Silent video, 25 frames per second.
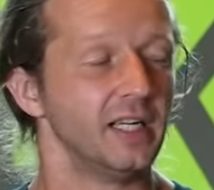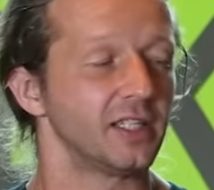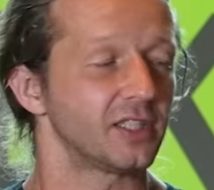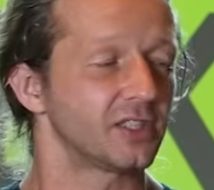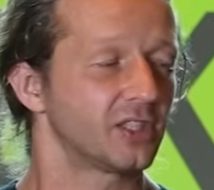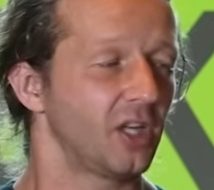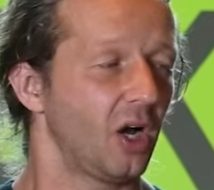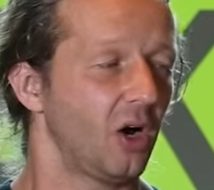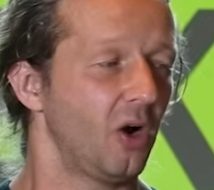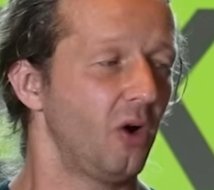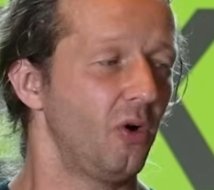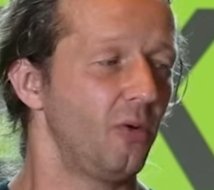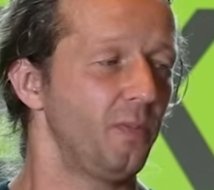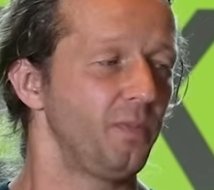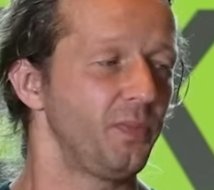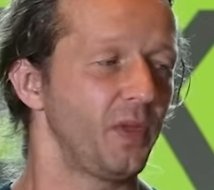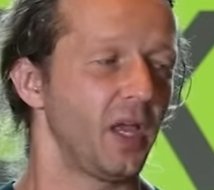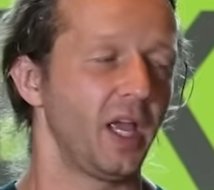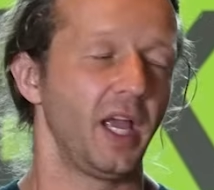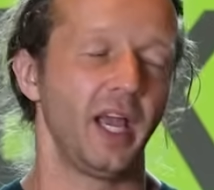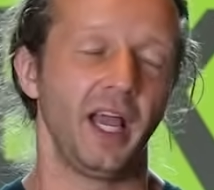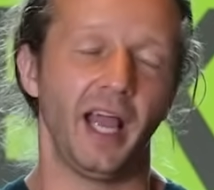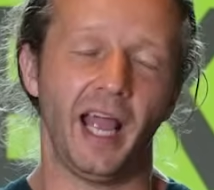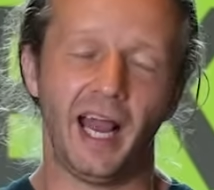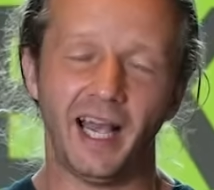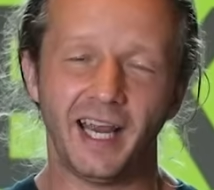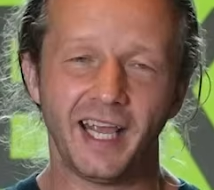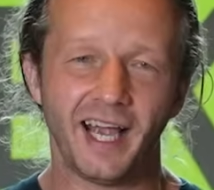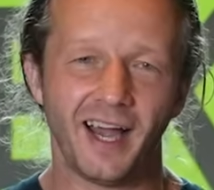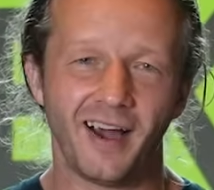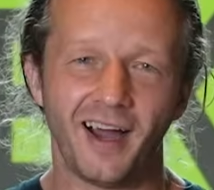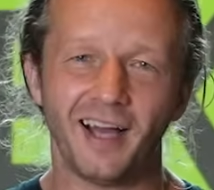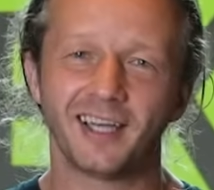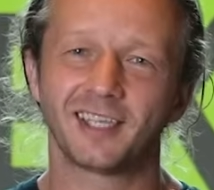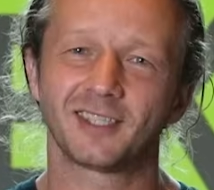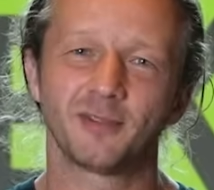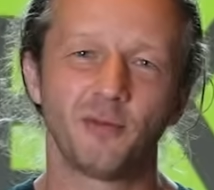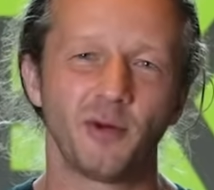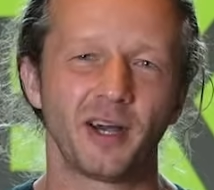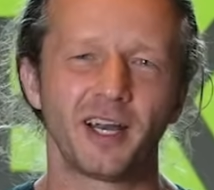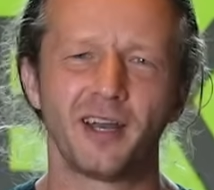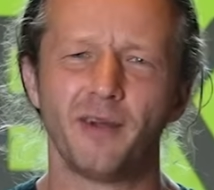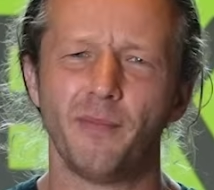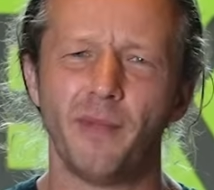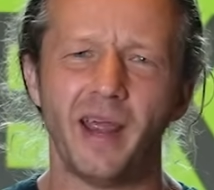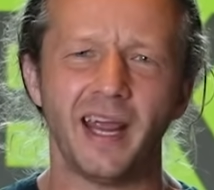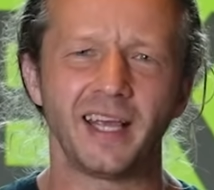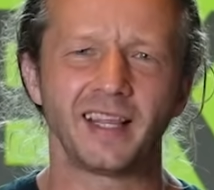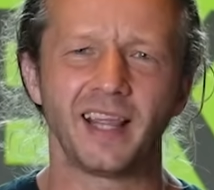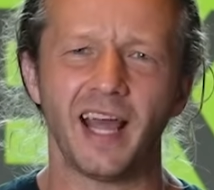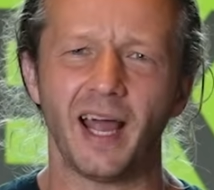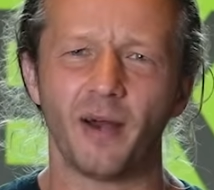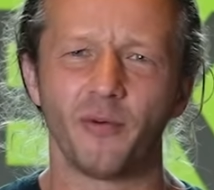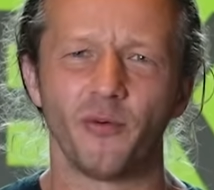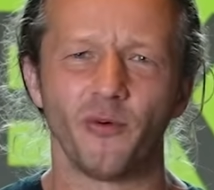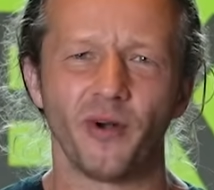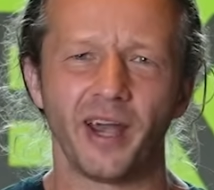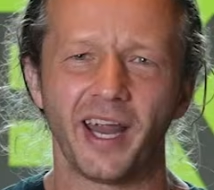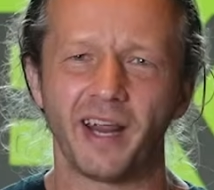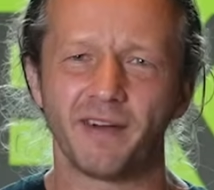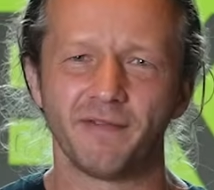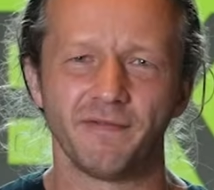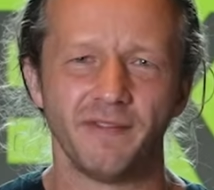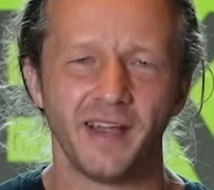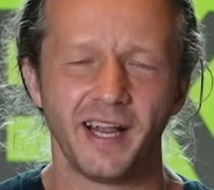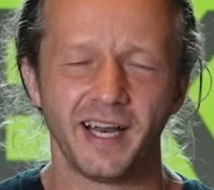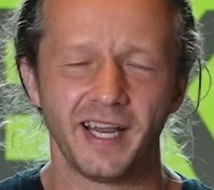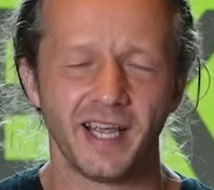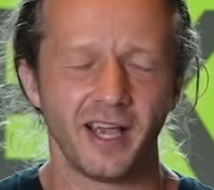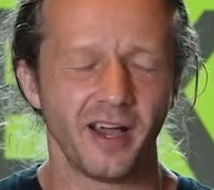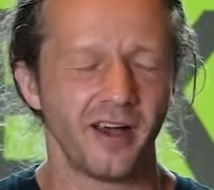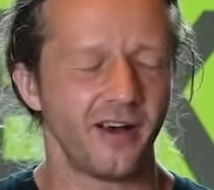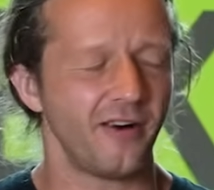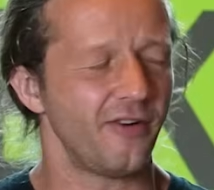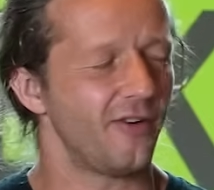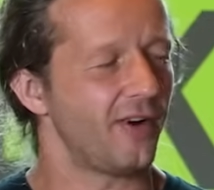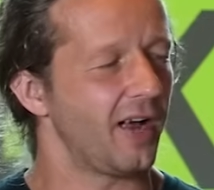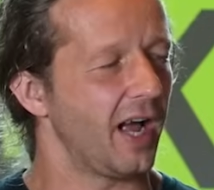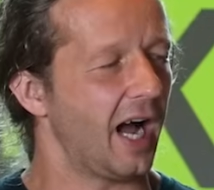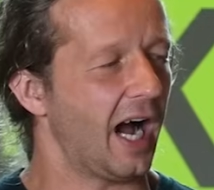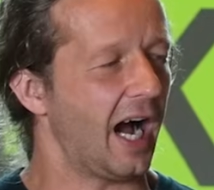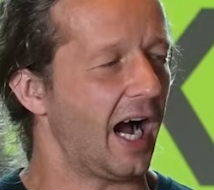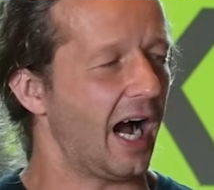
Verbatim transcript: So anyhow, I just wanted to make that rant video.